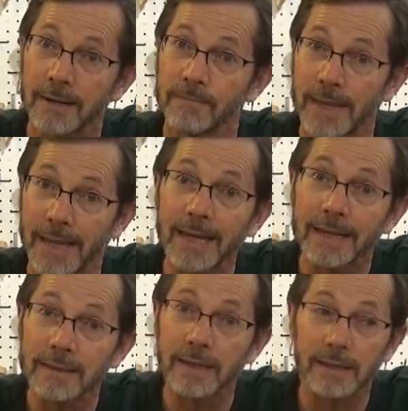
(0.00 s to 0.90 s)

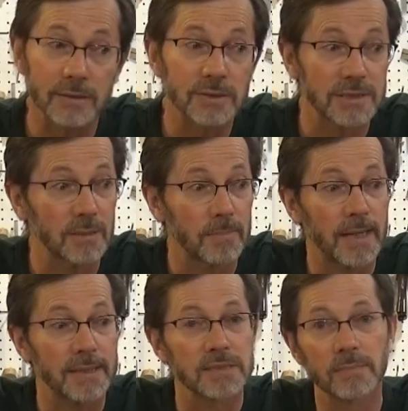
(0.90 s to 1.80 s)
And I could see a
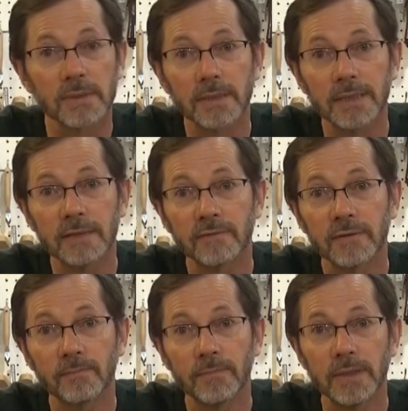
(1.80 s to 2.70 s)
possibility of
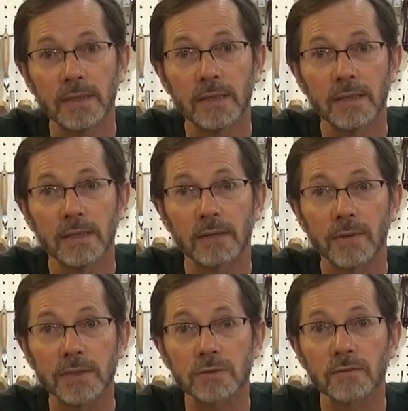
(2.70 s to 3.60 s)
it being a
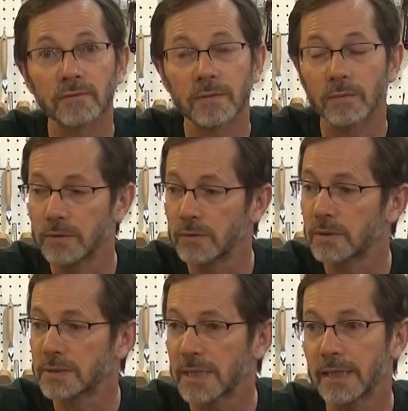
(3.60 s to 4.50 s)
retrofit where you
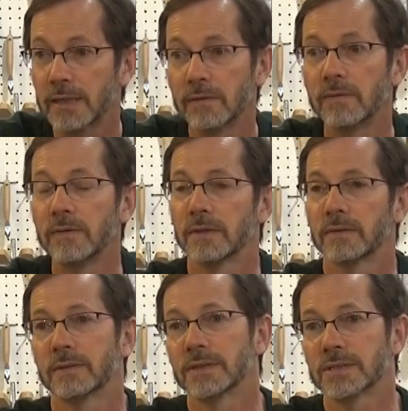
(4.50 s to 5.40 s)
could take
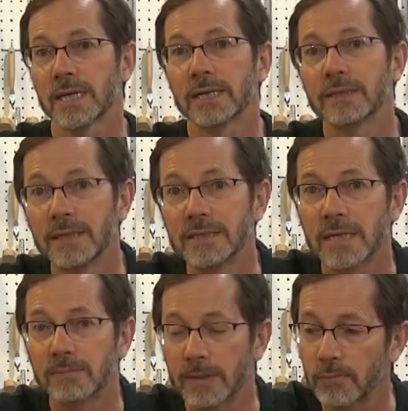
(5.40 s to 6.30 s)
the design that he's
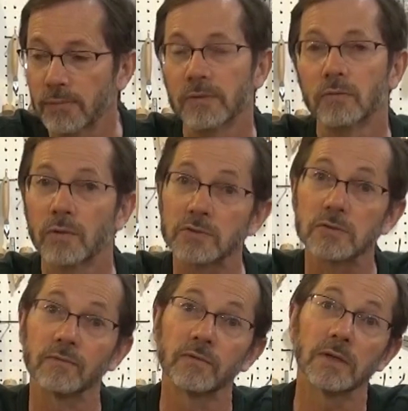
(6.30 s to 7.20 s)
come with and
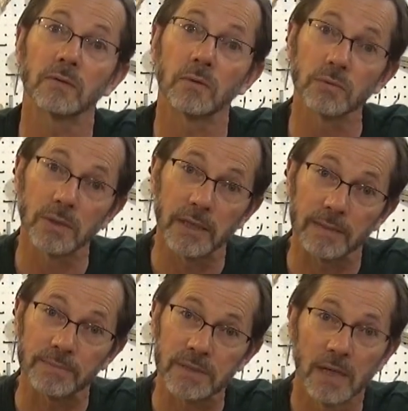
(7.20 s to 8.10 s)
retrofit your old
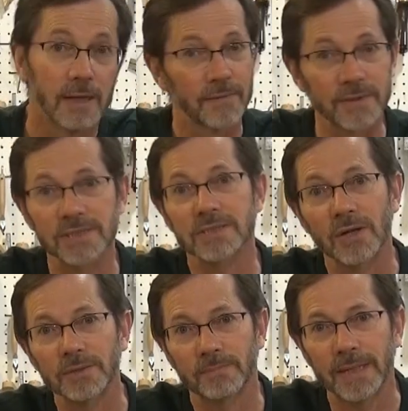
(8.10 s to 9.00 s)
clamps. This is
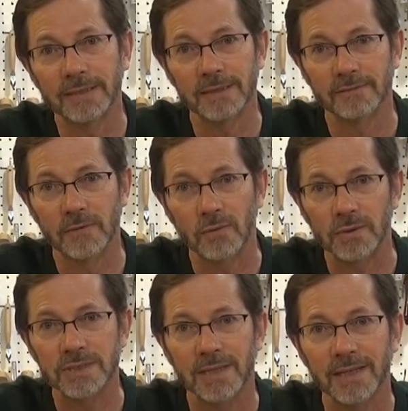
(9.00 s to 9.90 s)
all dependent, of
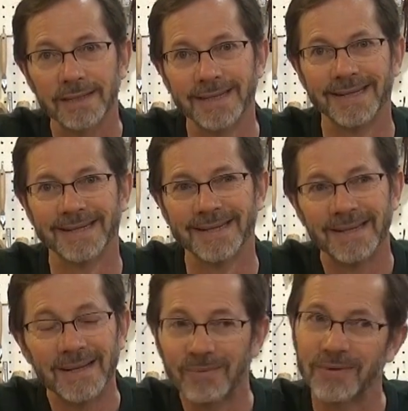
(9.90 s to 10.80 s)
course, on
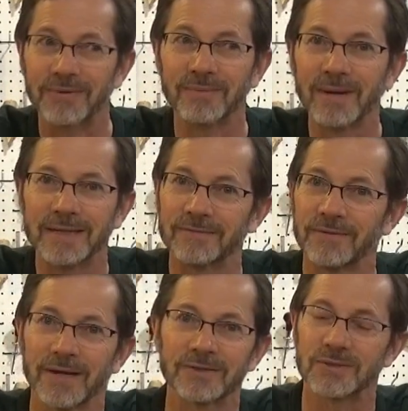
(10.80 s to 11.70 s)
whether a
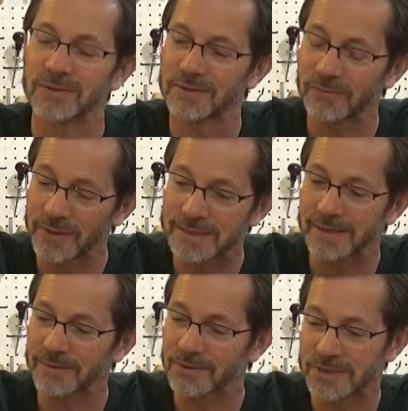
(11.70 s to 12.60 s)
manufacturer, a
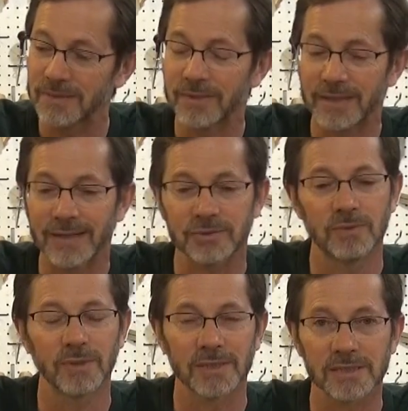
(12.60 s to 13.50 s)
retailer, or somebody
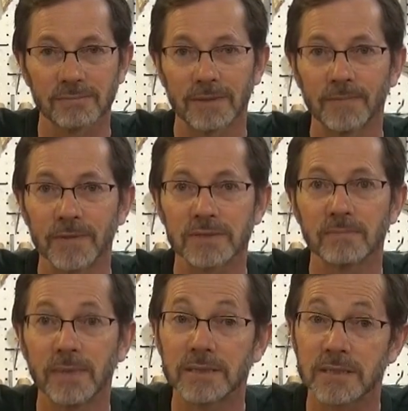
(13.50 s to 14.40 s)
actually picks up on this
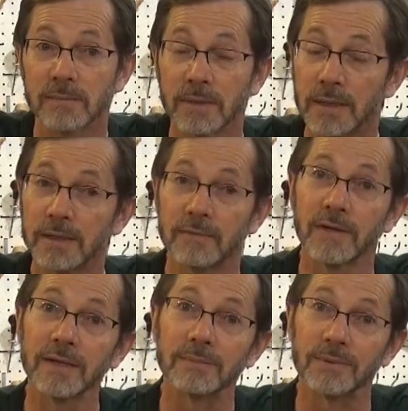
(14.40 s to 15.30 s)
and makes them
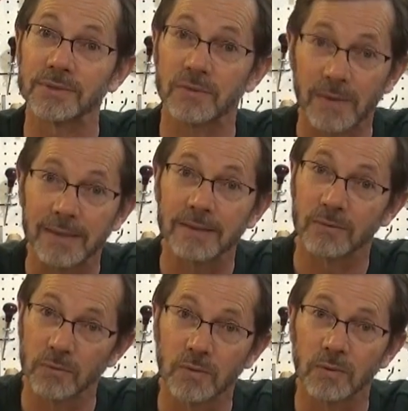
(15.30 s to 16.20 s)
available to regular
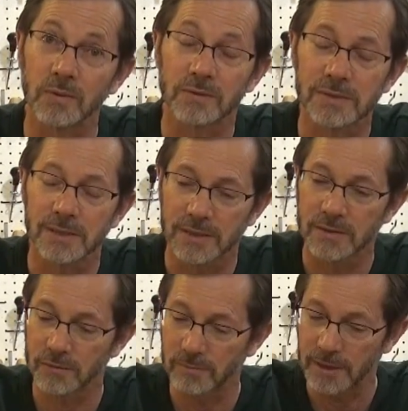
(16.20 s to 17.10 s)
woodworkers like
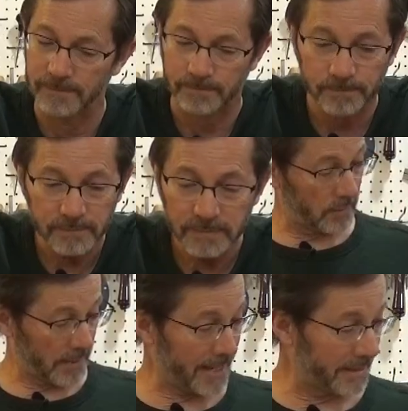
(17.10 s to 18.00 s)
you and me.
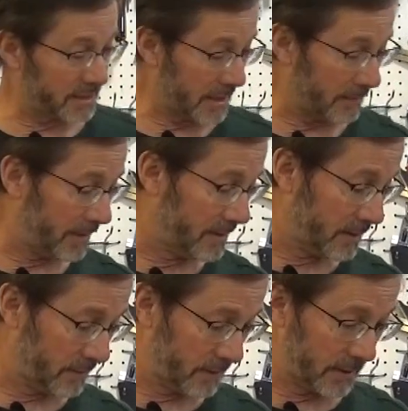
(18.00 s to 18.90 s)
Andy sent me
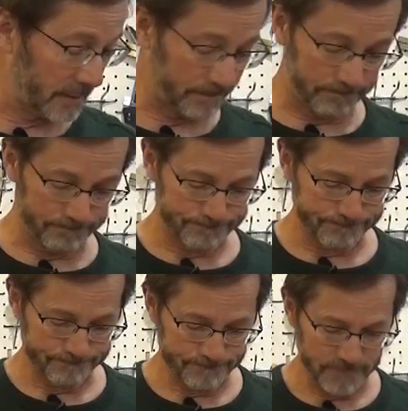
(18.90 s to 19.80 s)
the
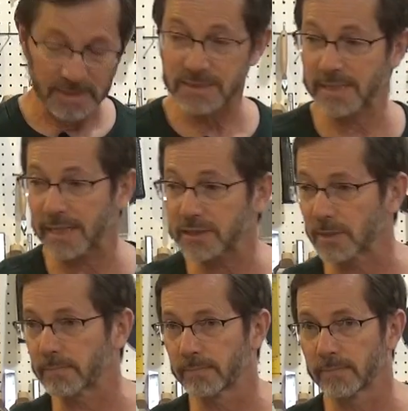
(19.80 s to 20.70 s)
SketchUp